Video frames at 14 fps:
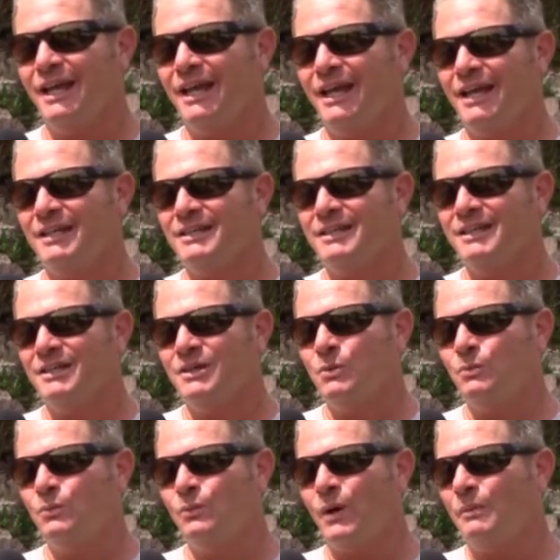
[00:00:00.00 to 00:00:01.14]
And
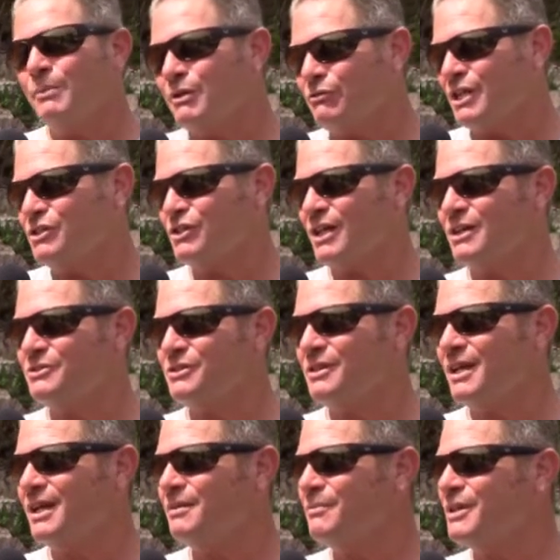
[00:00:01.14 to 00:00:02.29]
when we reached out to
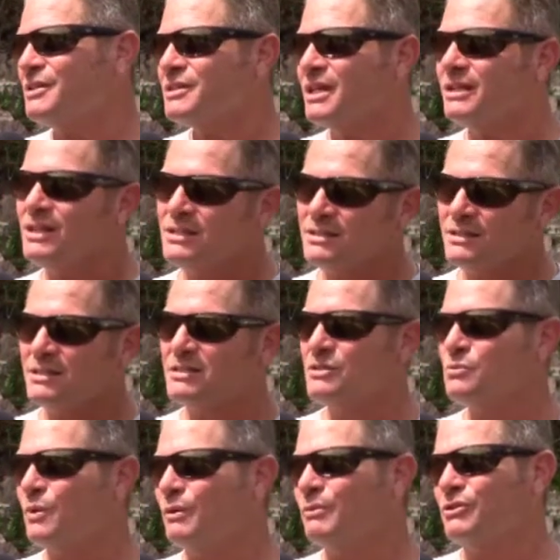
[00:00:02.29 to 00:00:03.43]
them and said, listen, this is
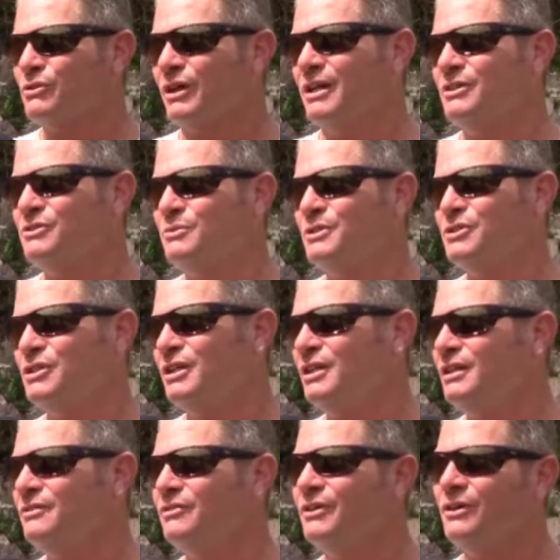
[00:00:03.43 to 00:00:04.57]
what we're trying to
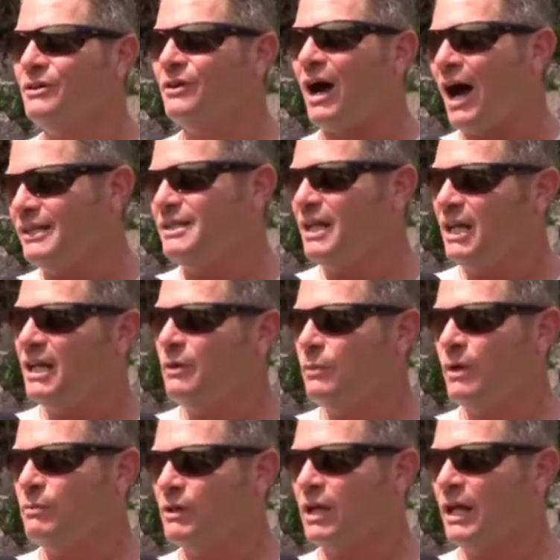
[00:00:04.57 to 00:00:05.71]
achieve, ideally
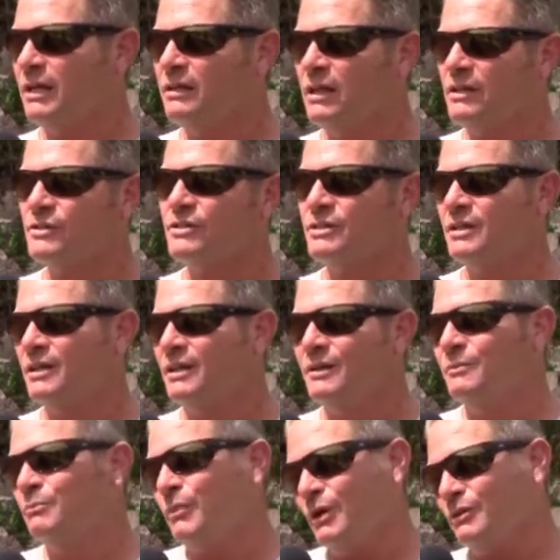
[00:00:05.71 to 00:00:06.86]
we would like this,
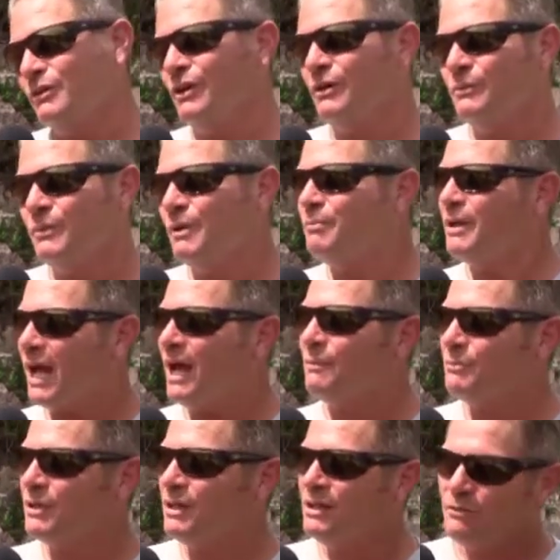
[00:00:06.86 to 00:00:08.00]
but we'd be
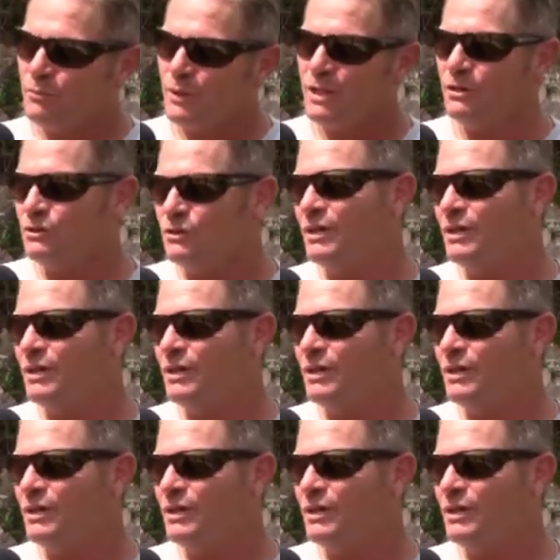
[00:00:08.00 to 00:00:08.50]
happy if we could do